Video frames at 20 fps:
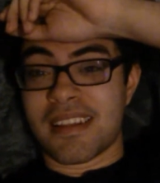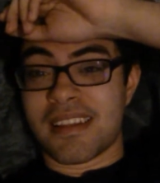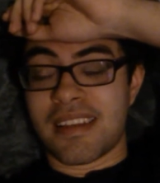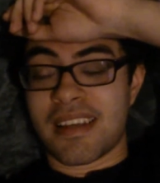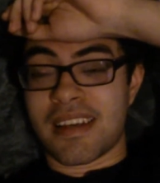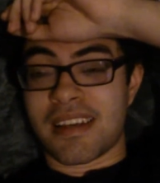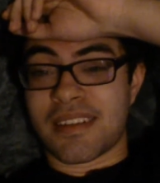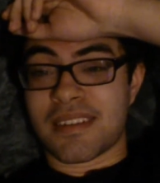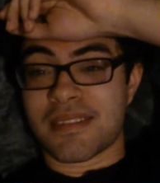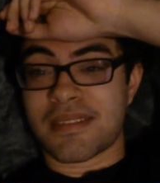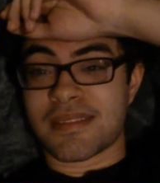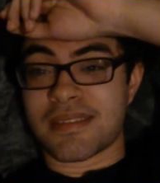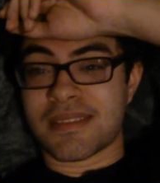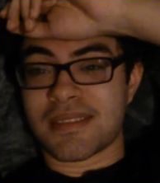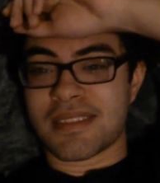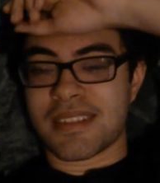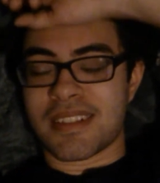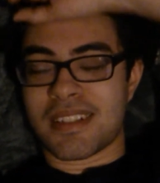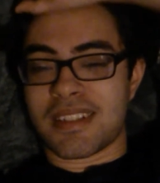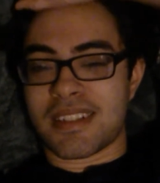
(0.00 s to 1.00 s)
yeah,
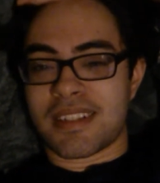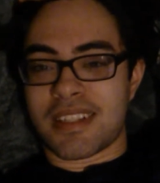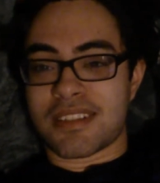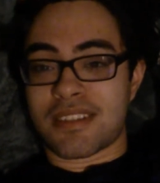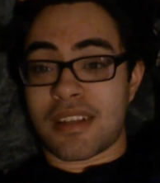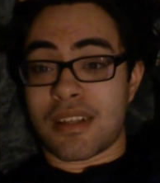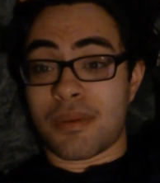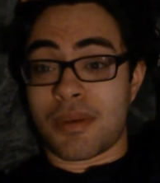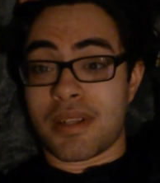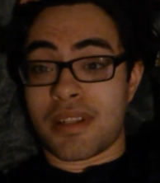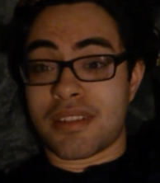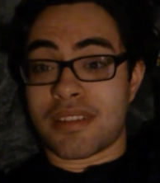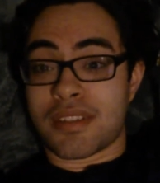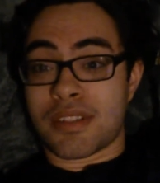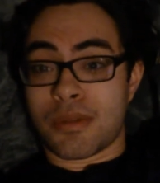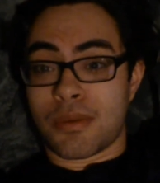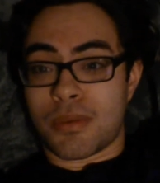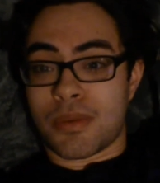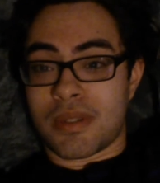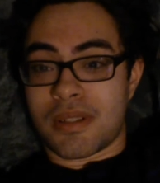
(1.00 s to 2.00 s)
uh, that's all I wanted
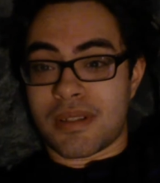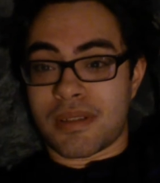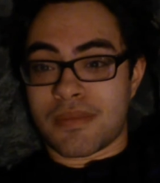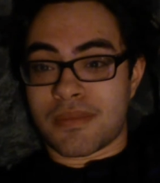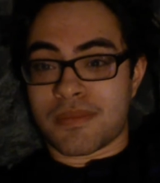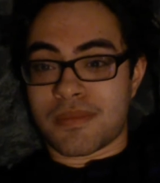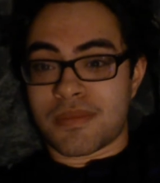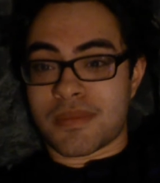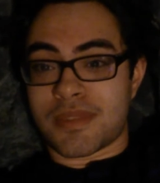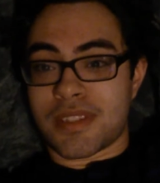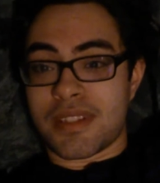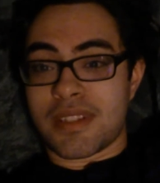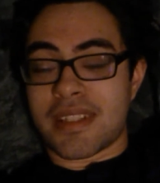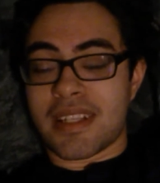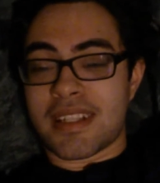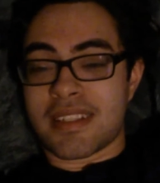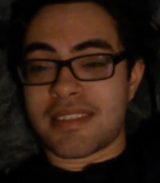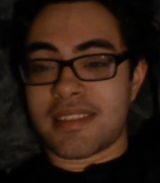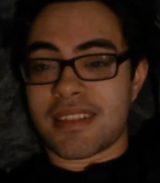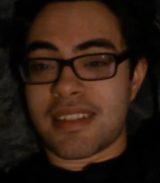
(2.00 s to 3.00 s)
to uh, tell you
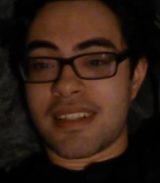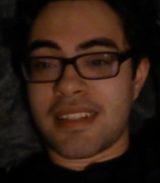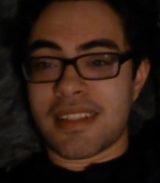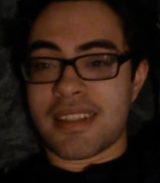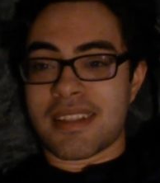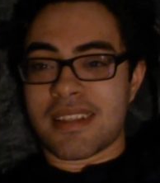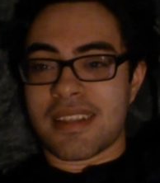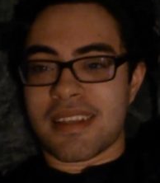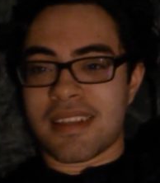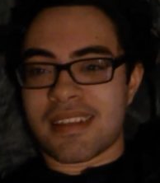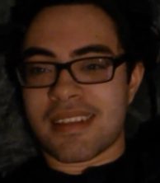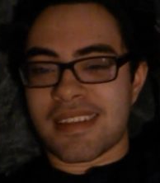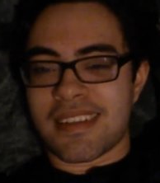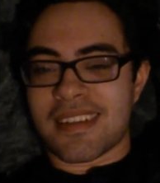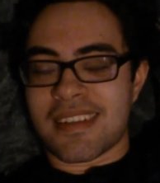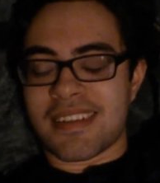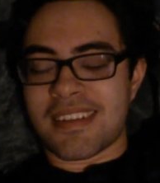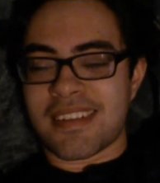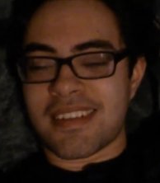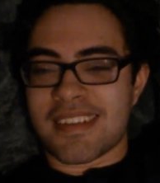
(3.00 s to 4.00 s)
guys today,
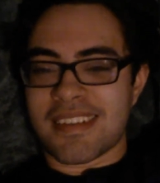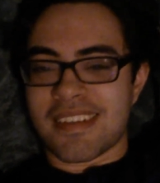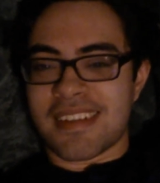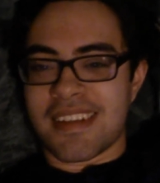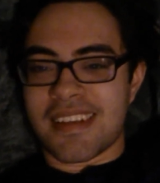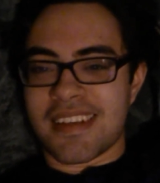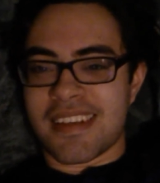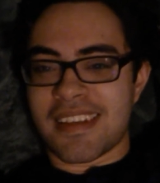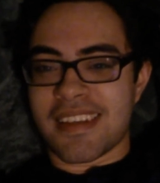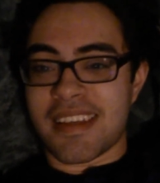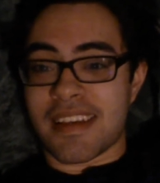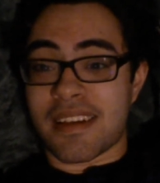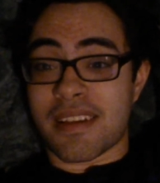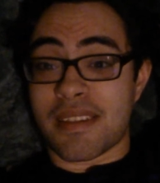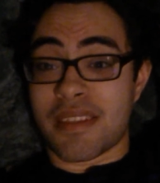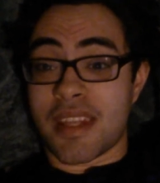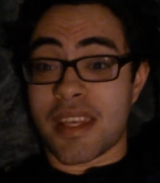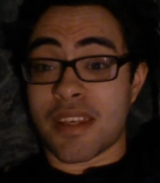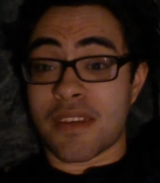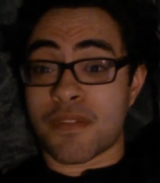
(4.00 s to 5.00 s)
and uh, yeah,
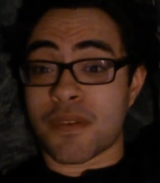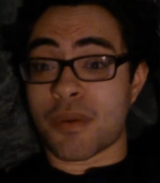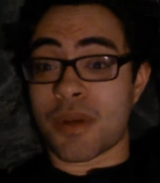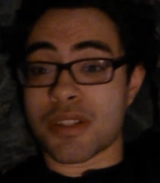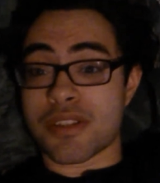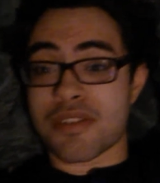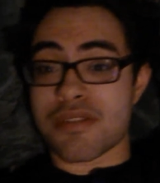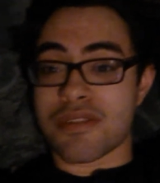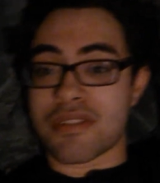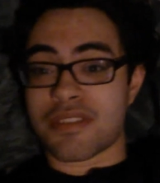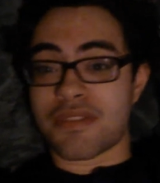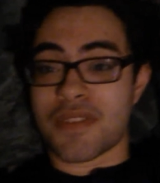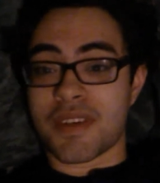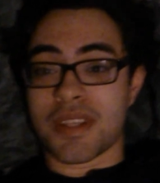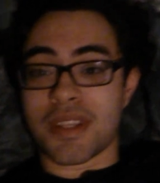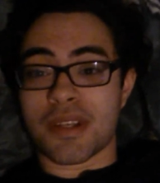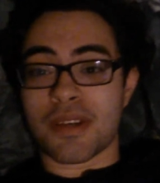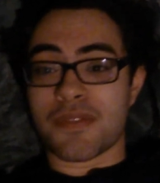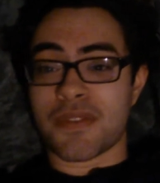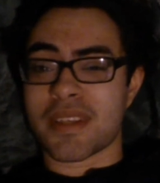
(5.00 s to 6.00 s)
thank you for watching this
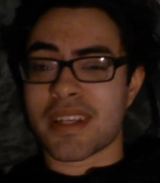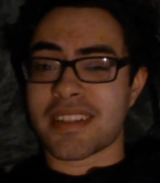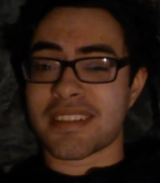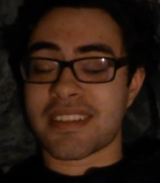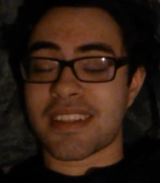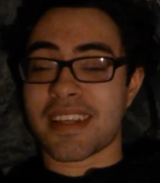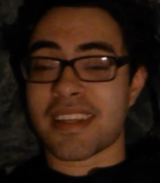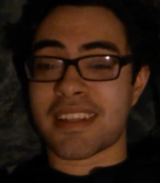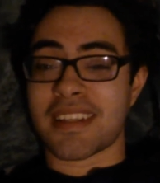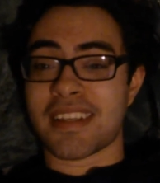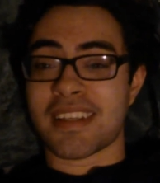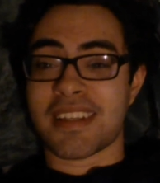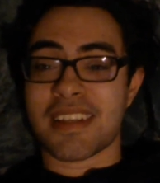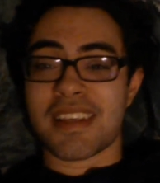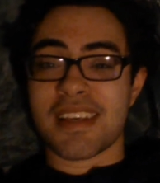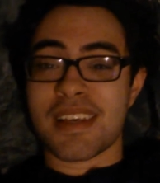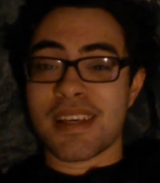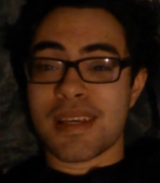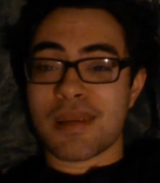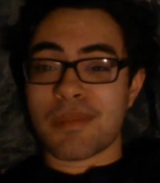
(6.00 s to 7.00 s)
video. If you guys like it,
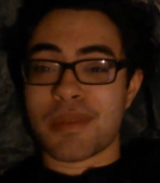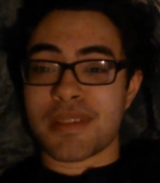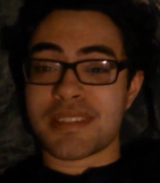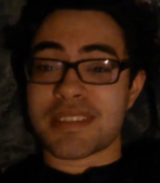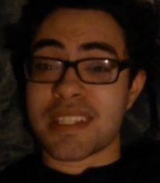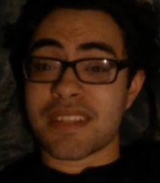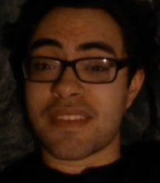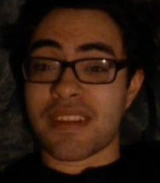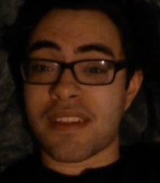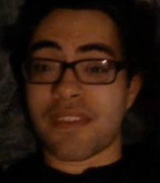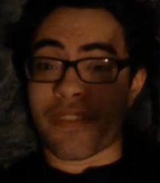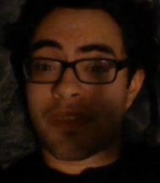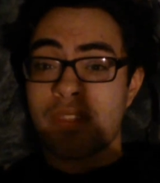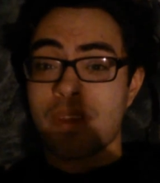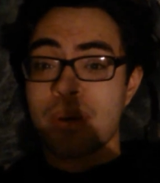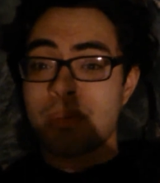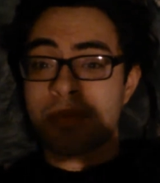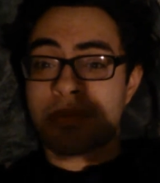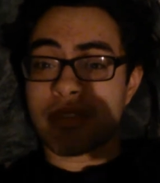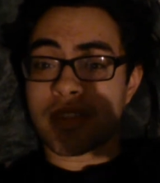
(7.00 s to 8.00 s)
please give it a
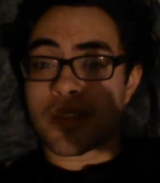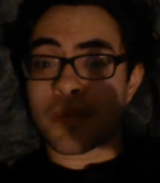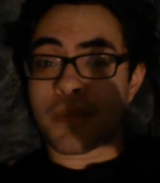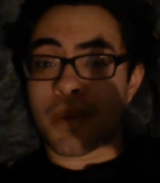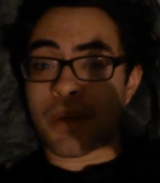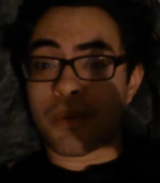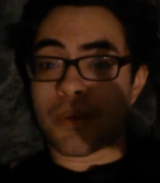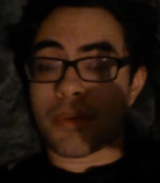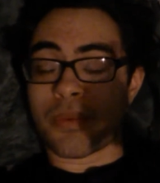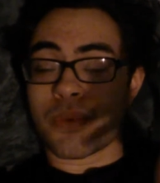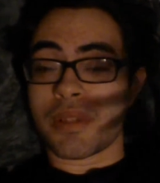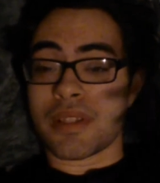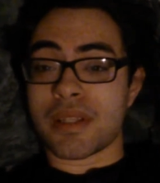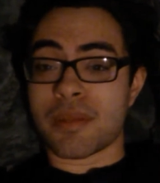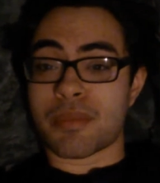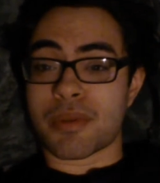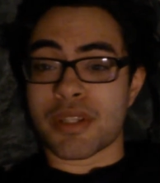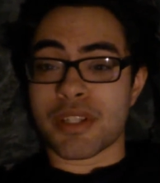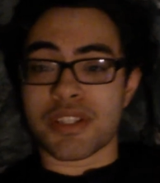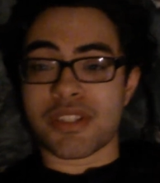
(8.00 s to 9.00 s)
thumbs up. I would
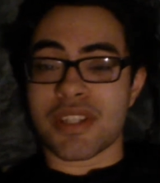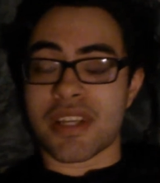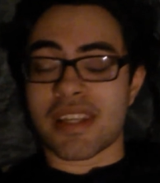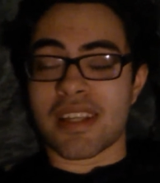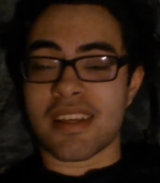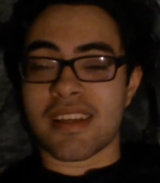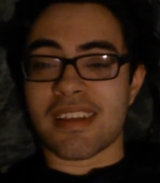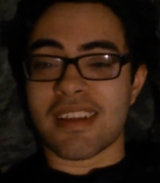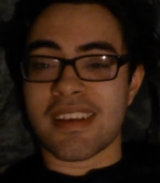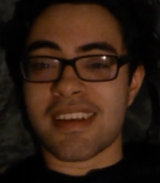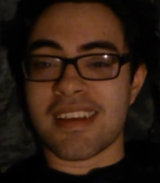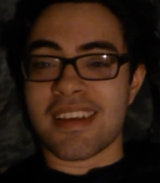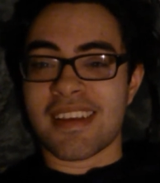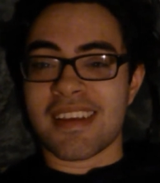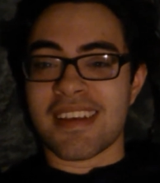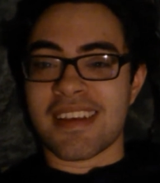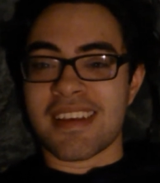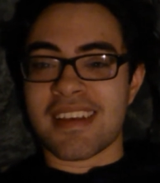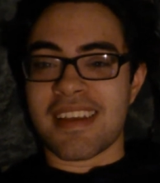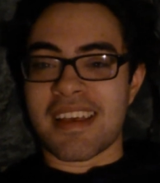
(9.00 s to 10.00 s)
really appreciate it.
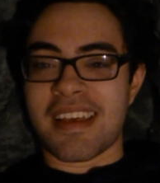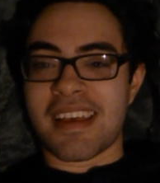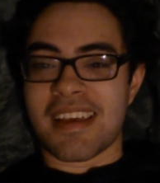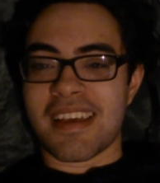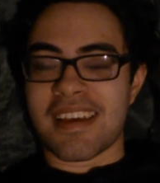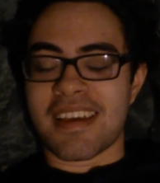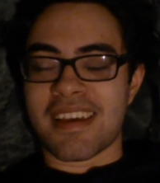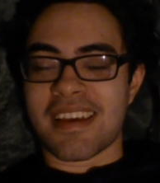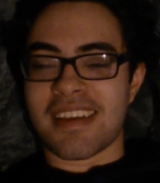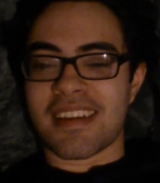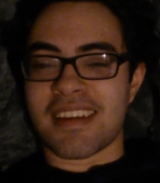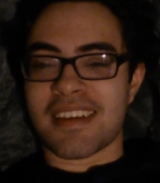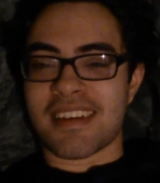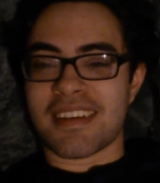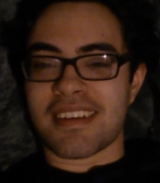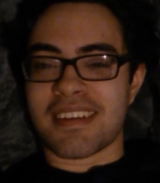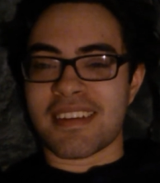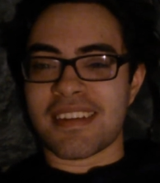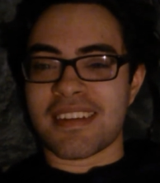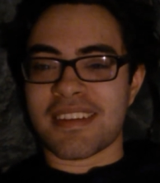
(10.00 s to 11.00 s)
And
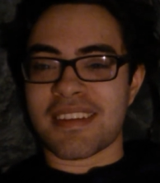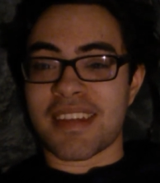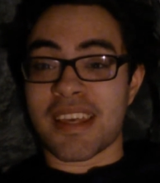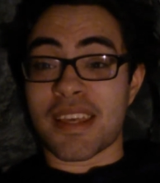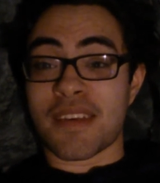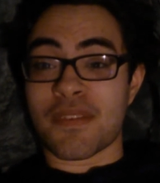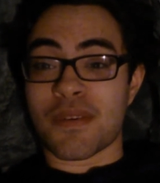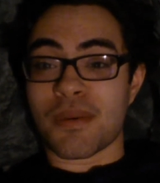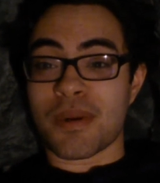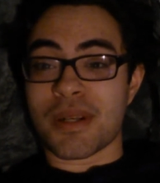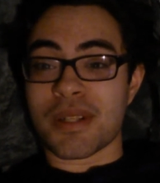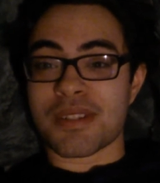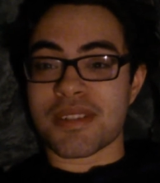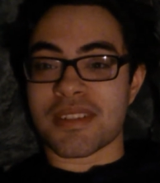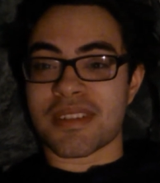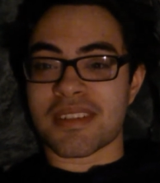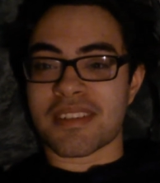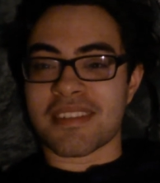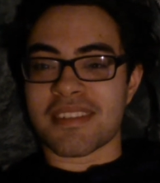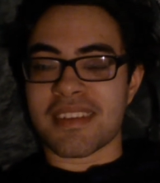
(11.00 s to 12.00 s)
uh, thank you for
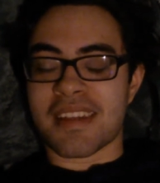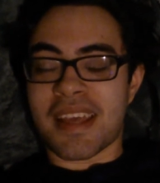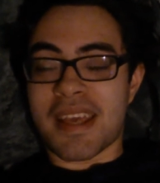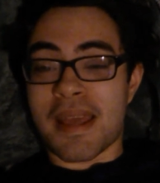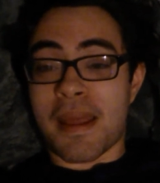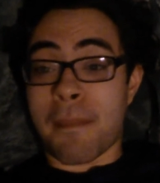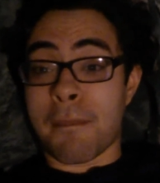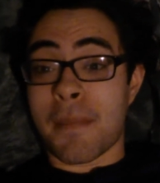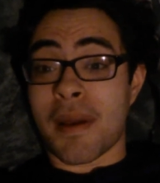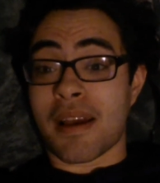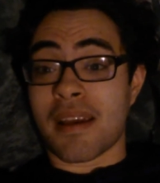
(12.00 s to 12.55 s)
watching, and